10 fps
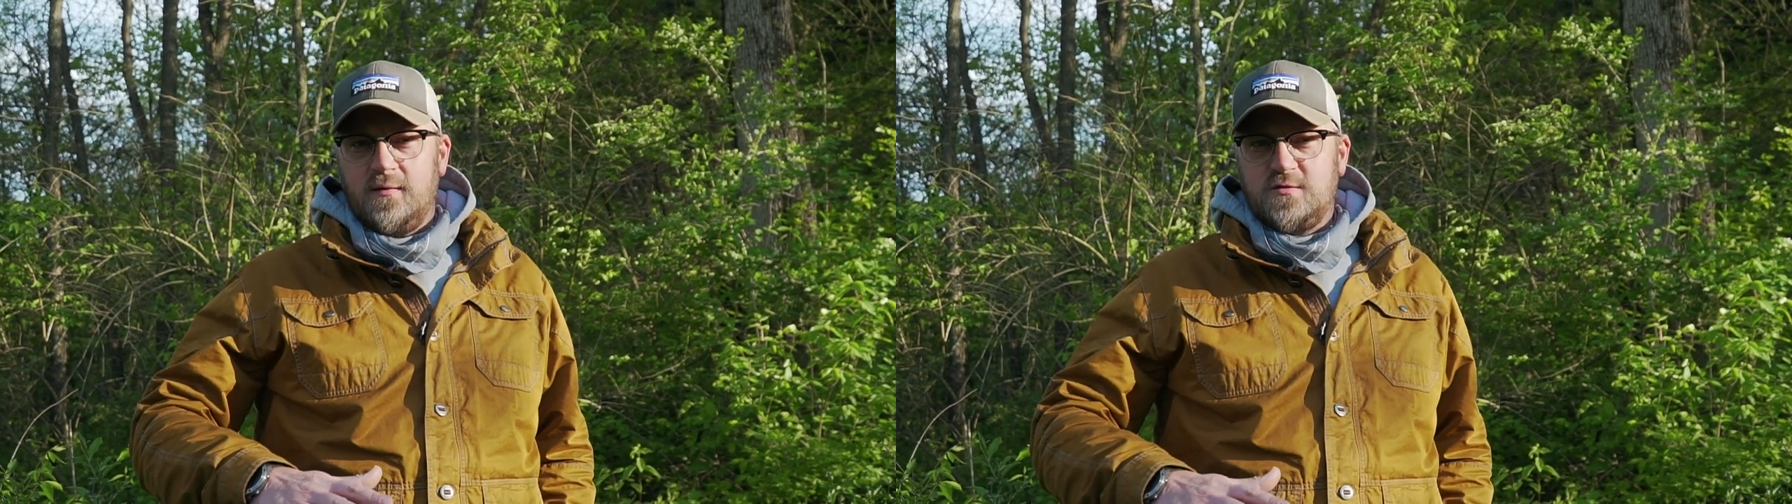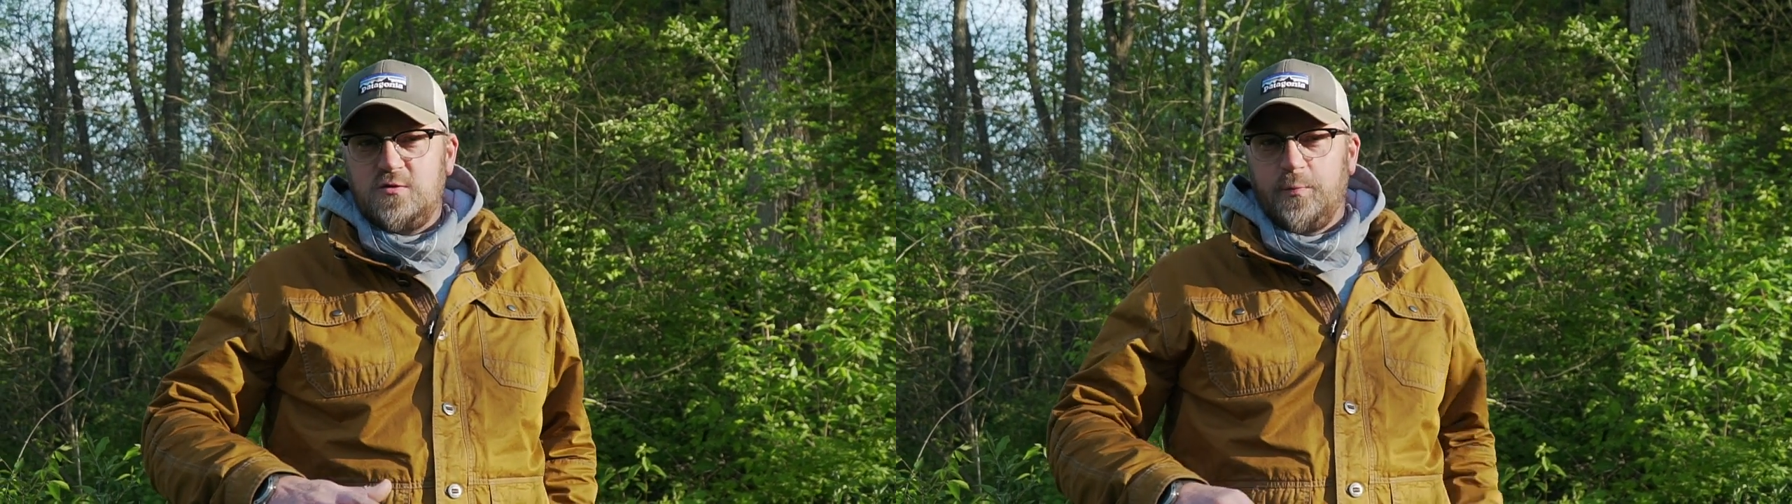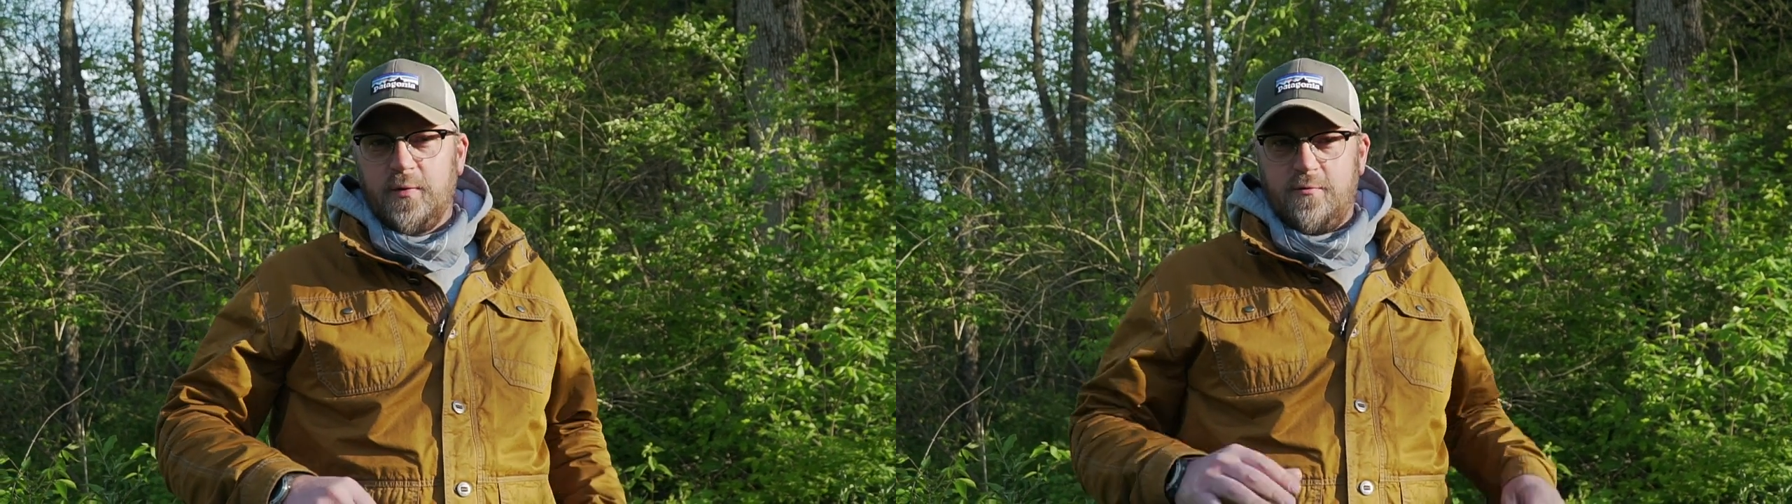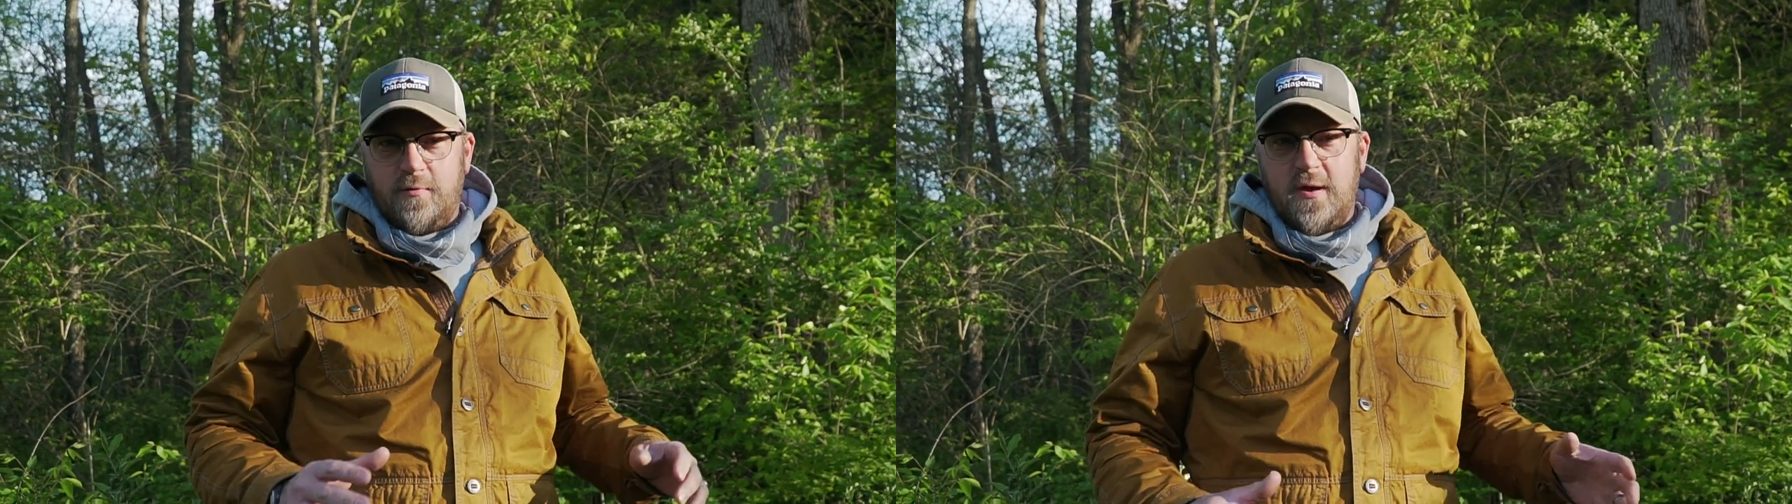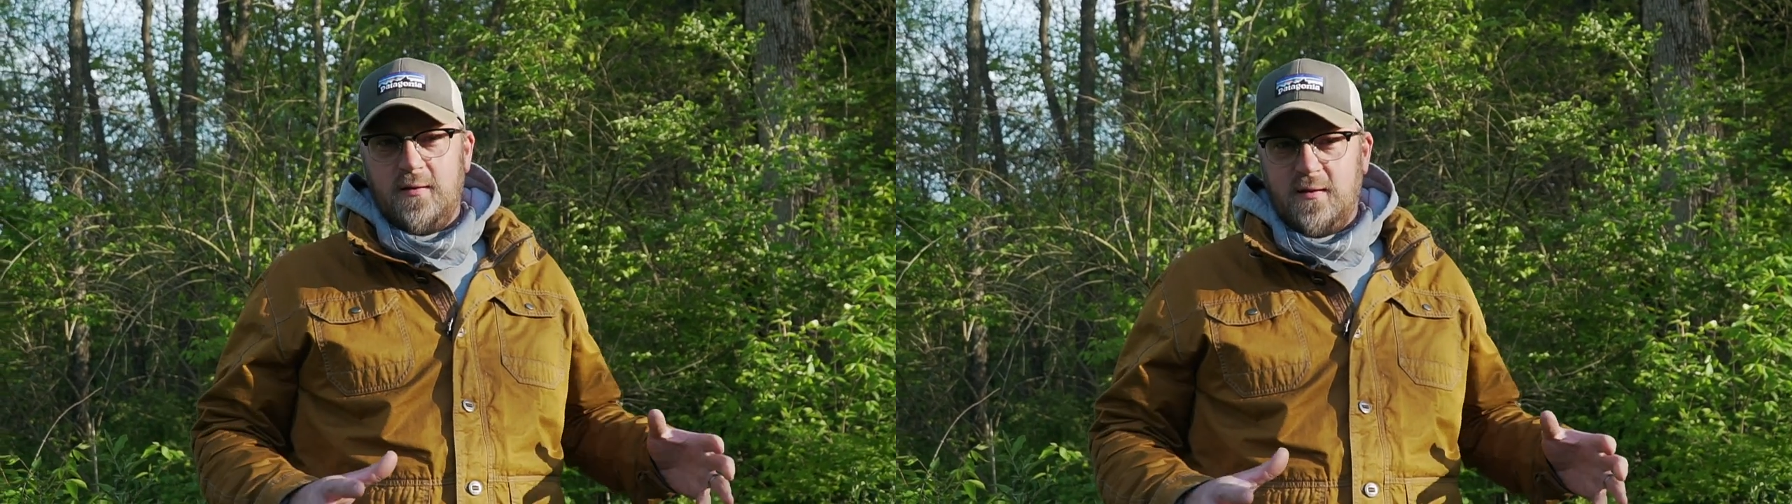super
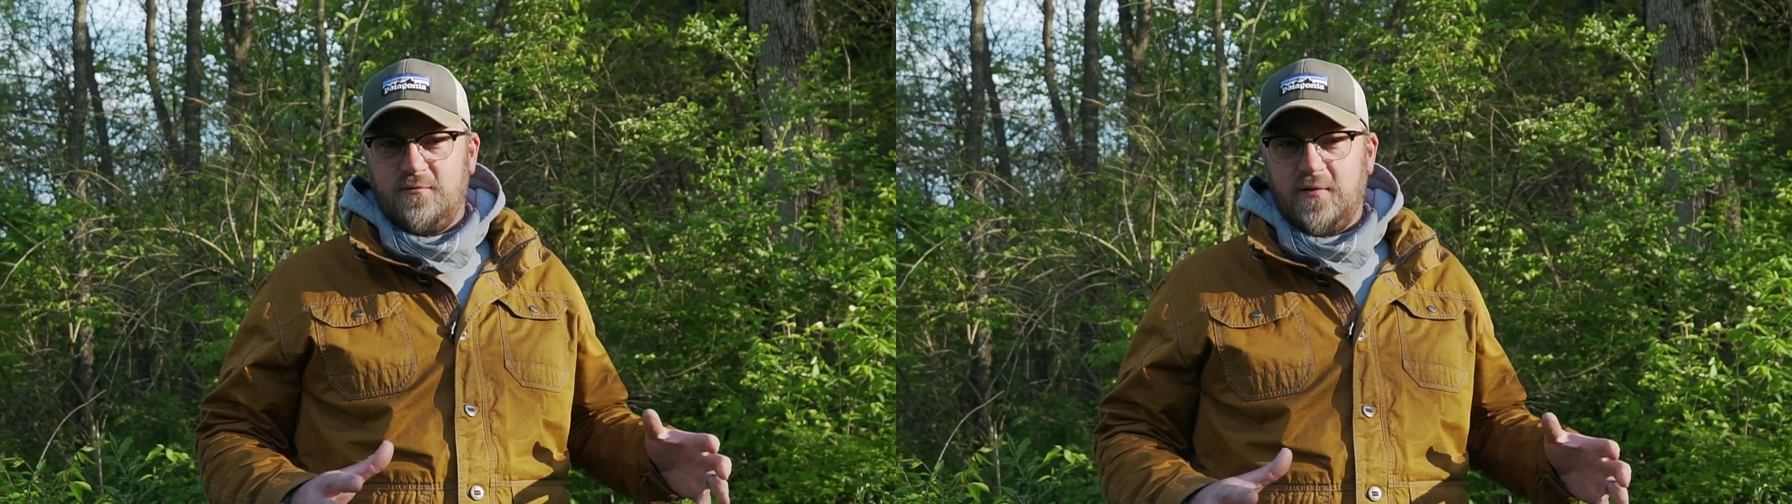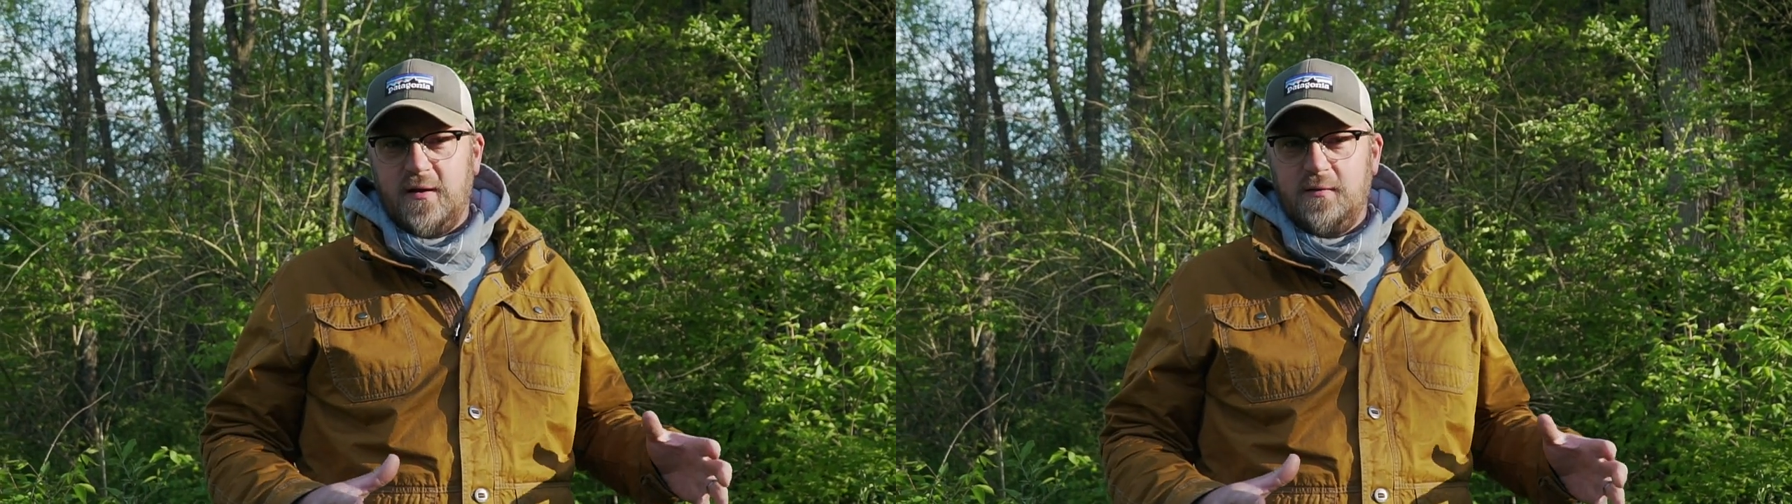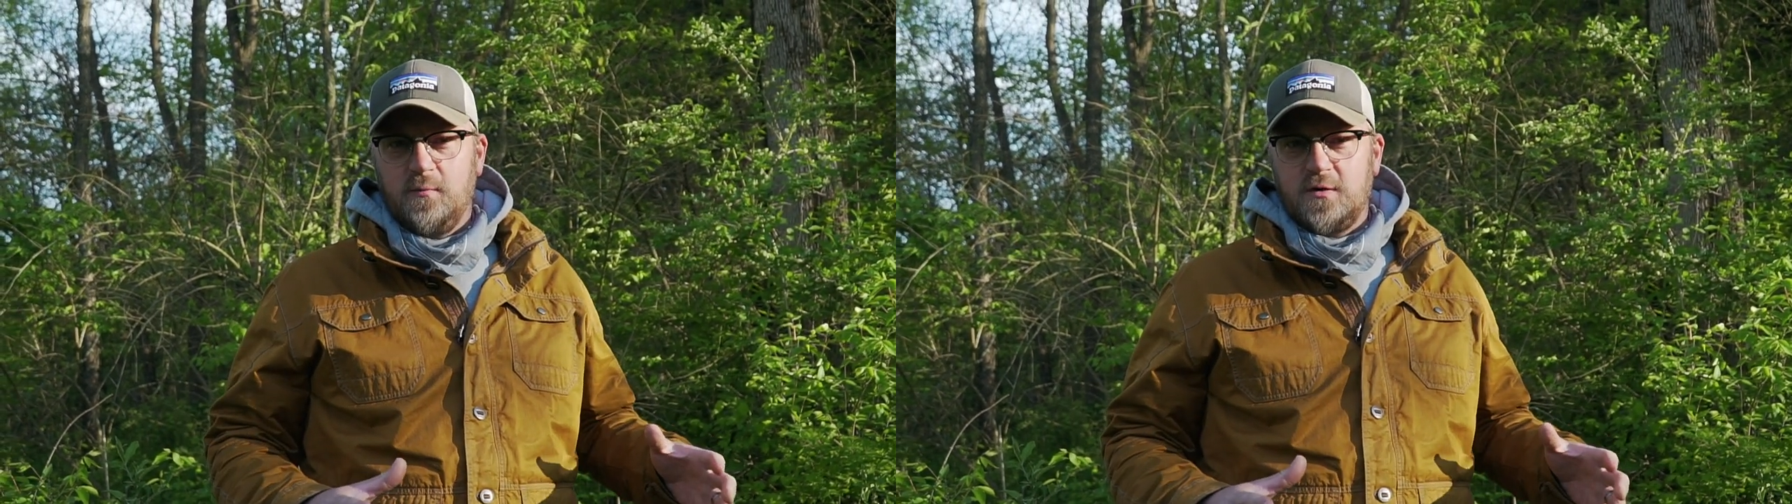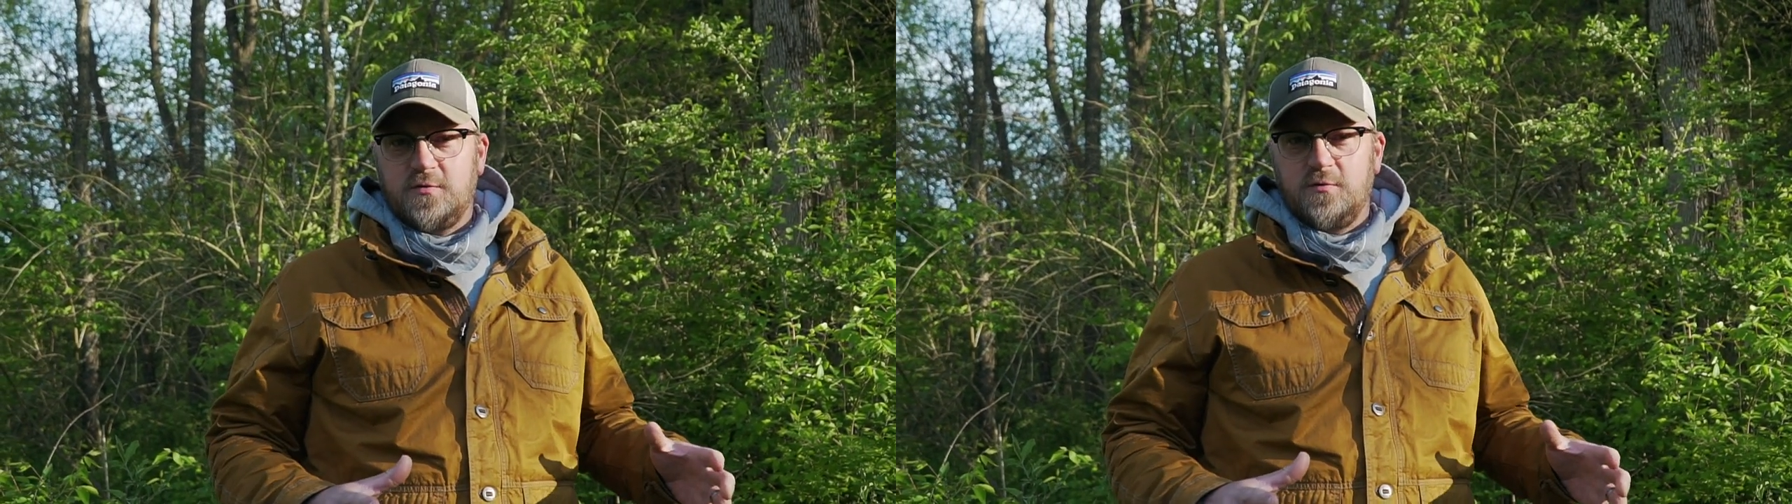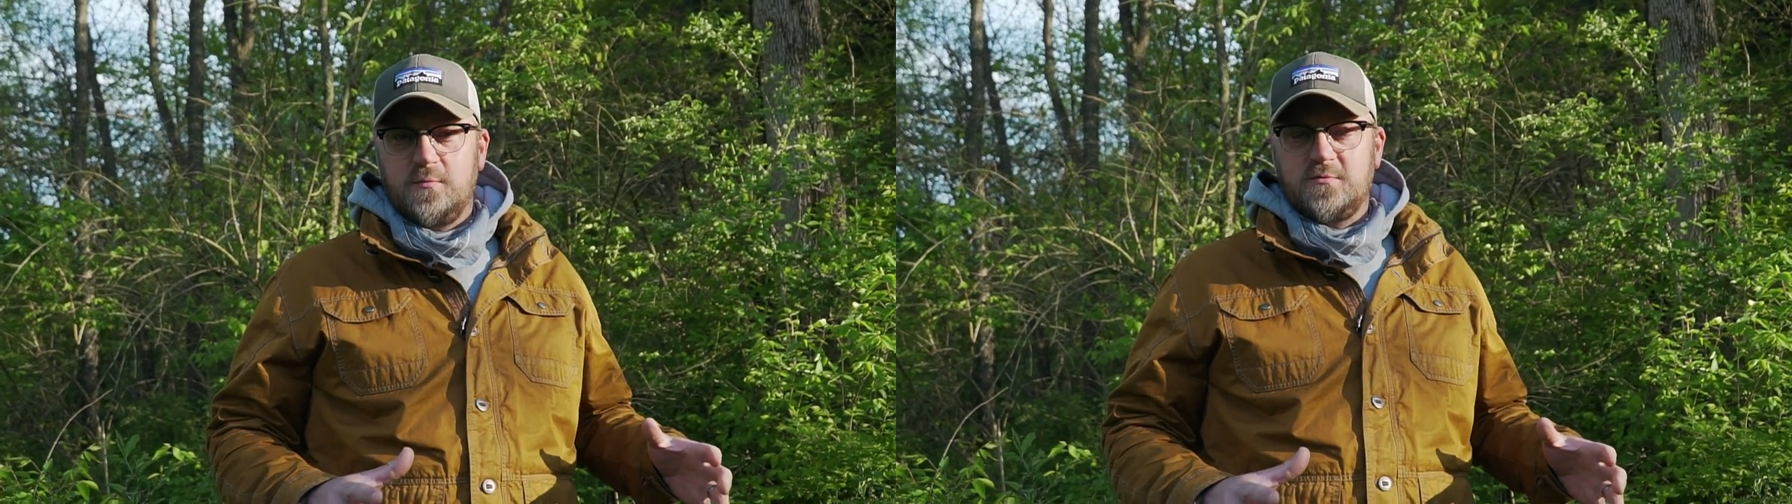great at finding
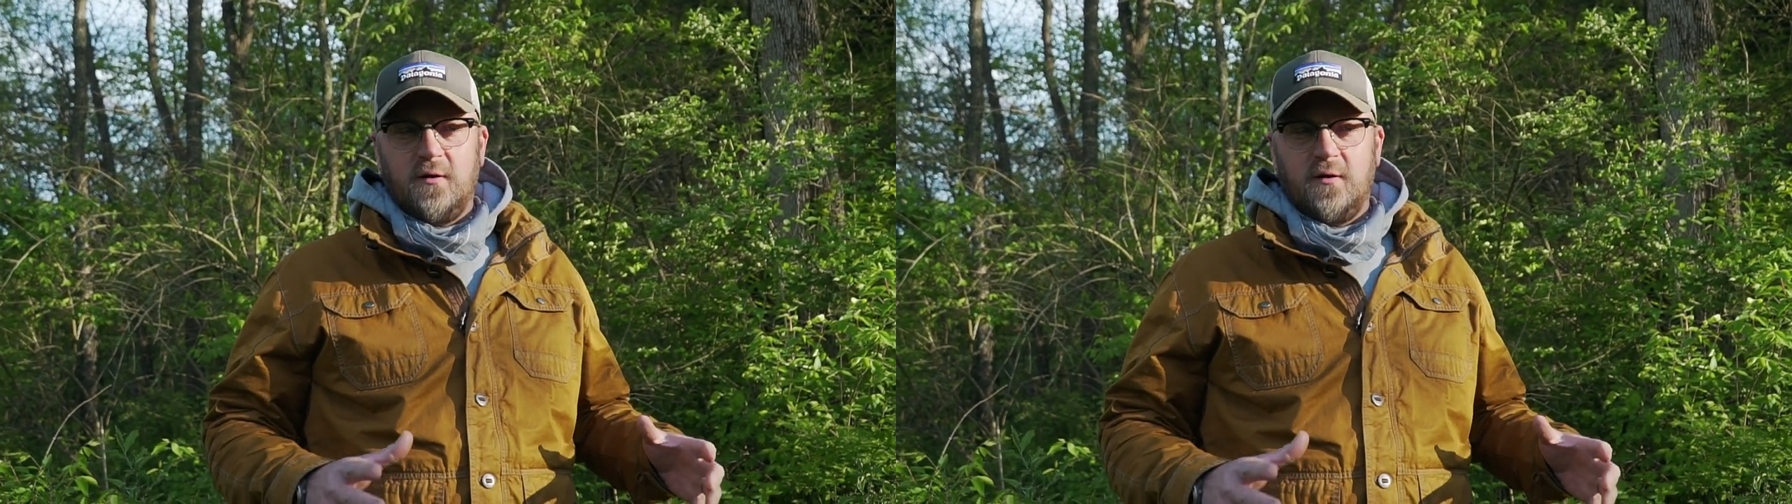mushrooms